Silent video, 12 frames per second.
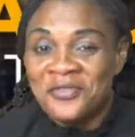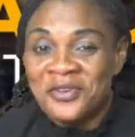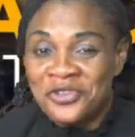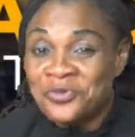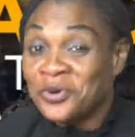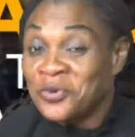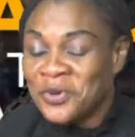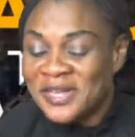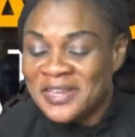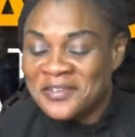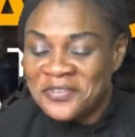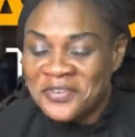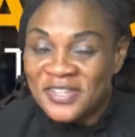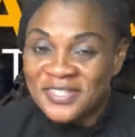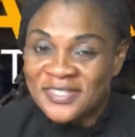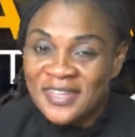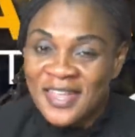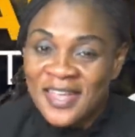and you were waiting for
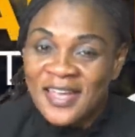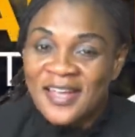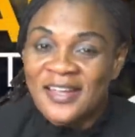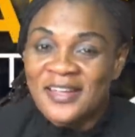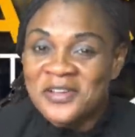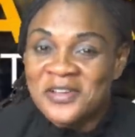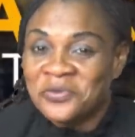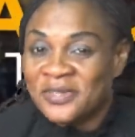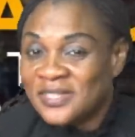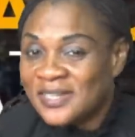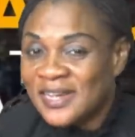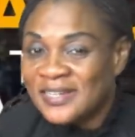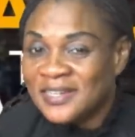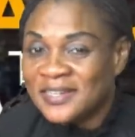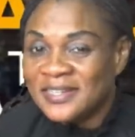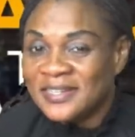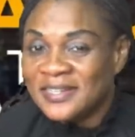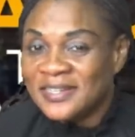us. Uh, tonight,
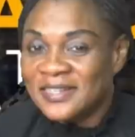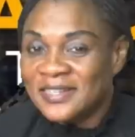this